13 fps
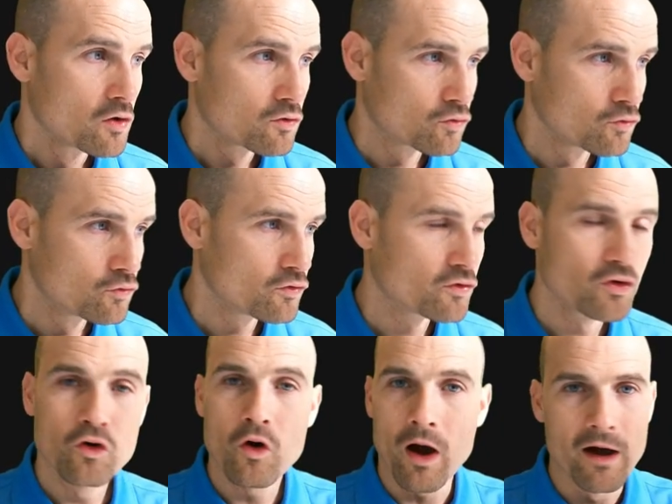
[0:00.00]
To do
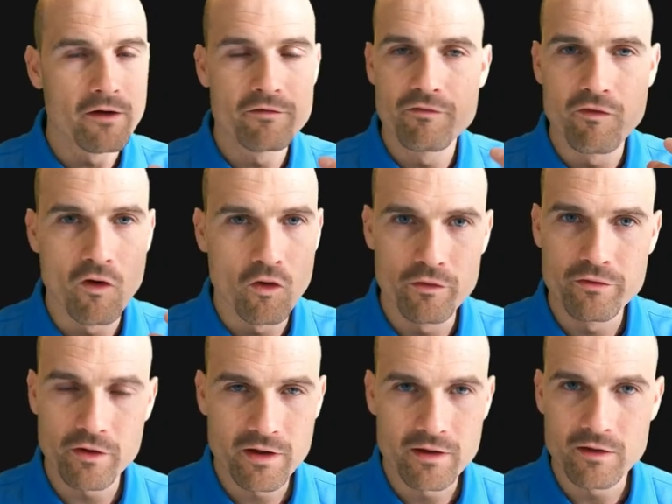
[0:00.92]
so, I follow
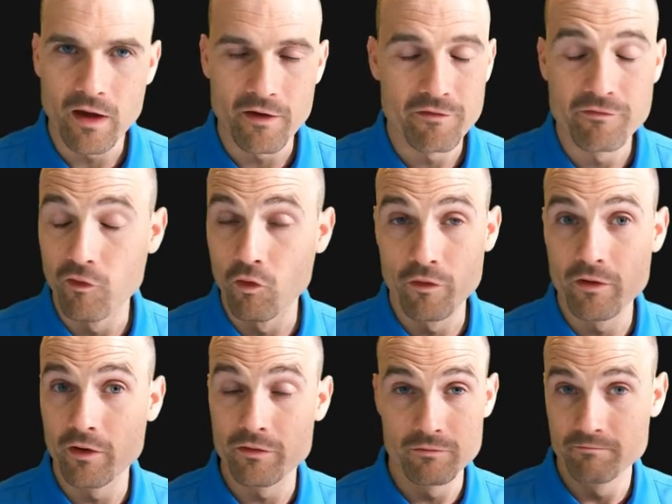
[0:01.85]
the I follow
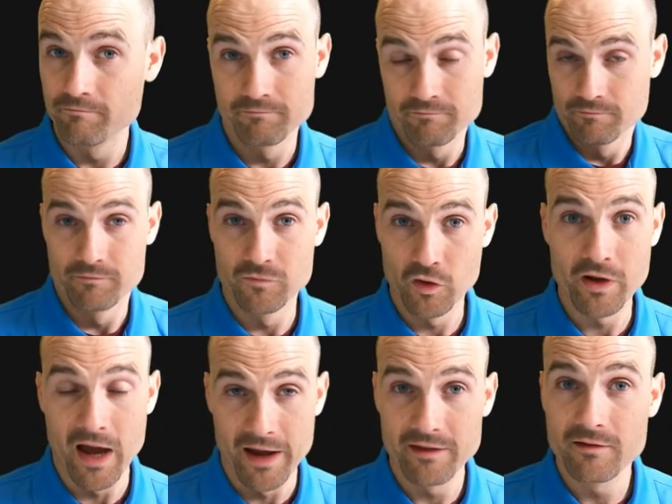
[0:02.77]
the the
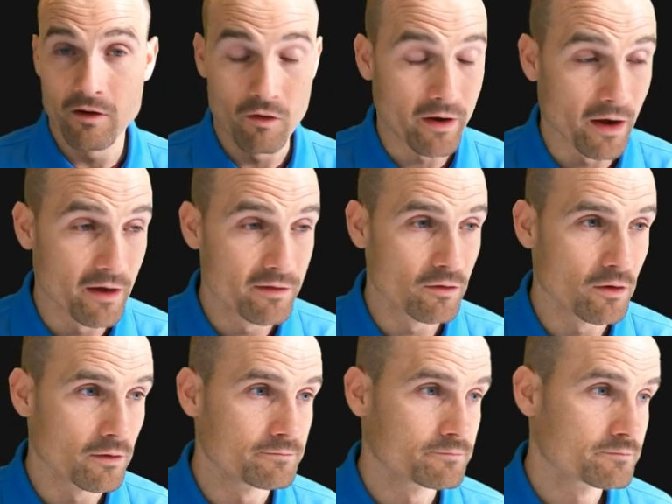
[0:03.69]
guide, okay,
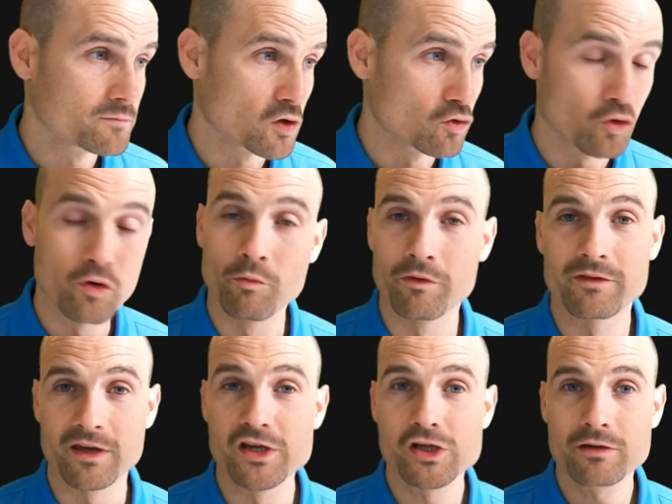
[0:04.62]
the
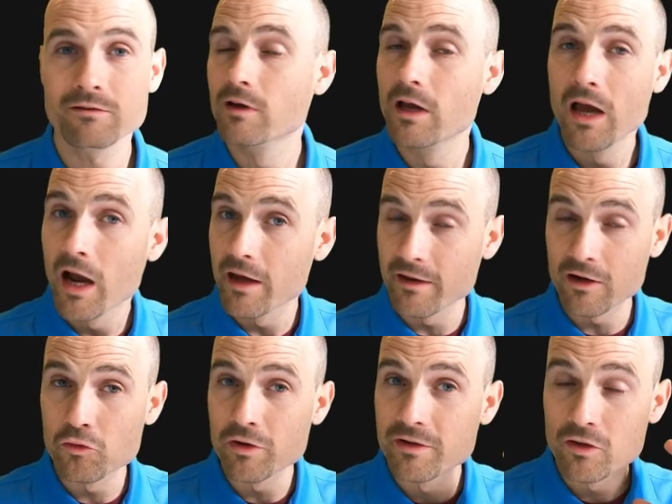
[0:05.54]
documentation, and I
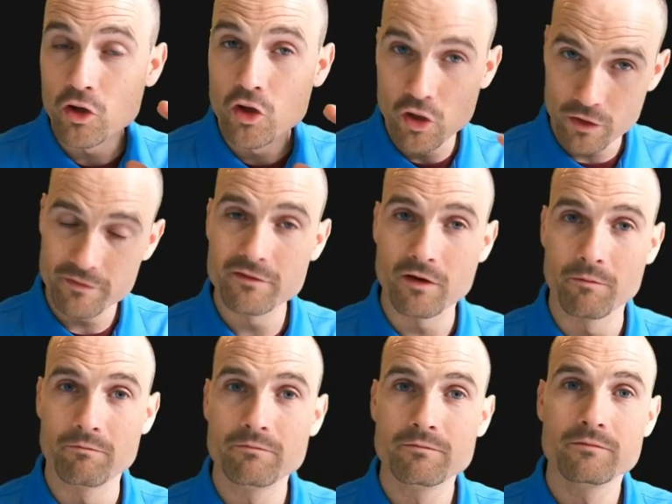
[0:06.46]
created a
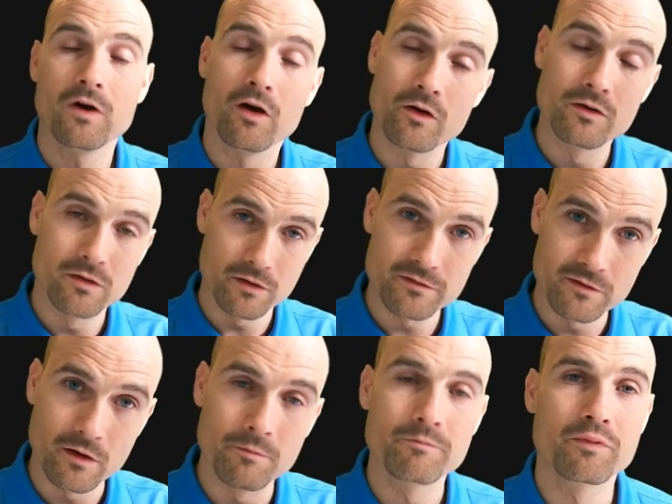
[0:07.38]
custom a
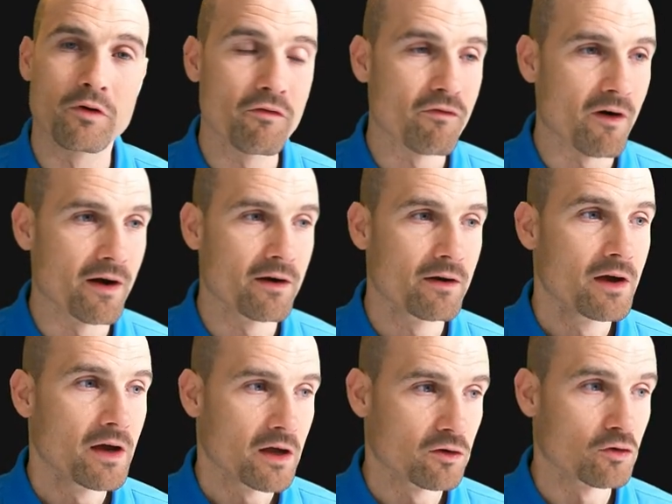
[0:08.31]
custom profile
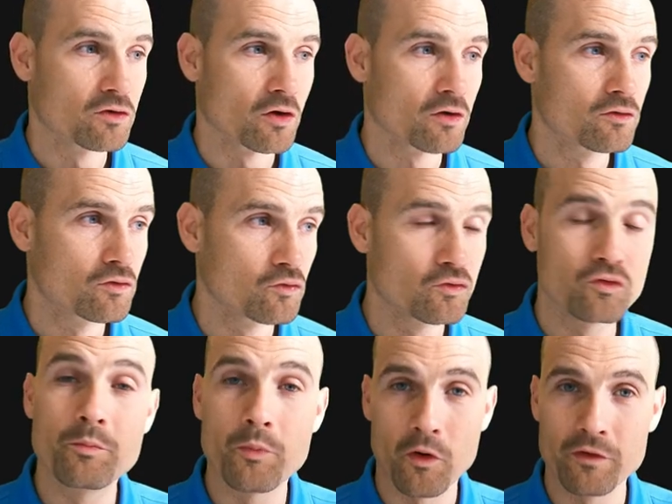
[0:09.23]
in order to
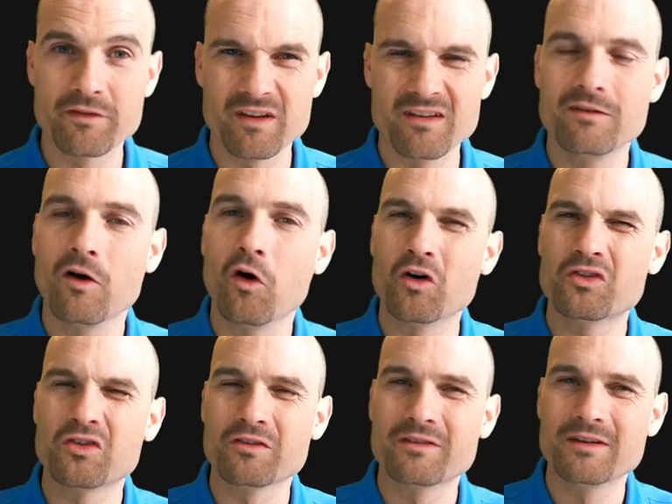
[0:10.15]
support this
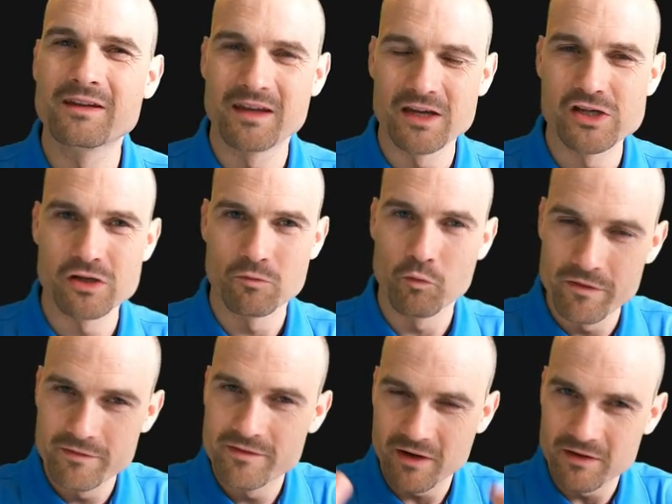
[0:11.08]
authentication
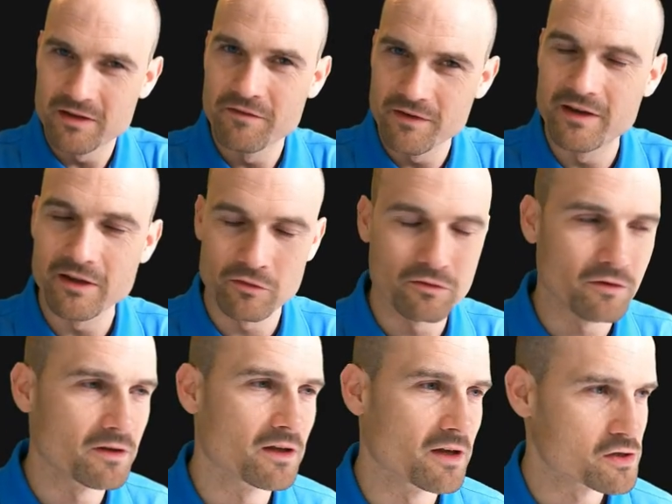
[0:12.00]
with certificate
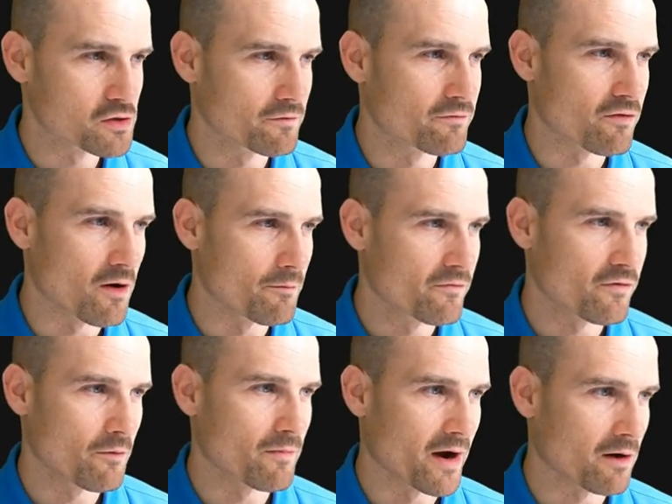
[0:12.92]
authentication from
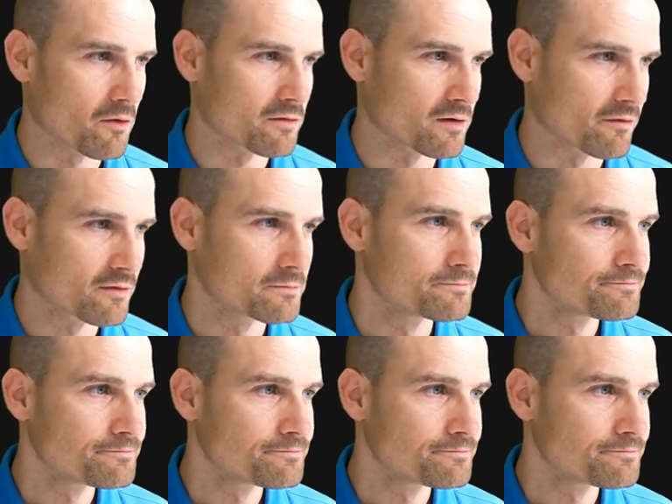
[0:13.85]
from Microsoft.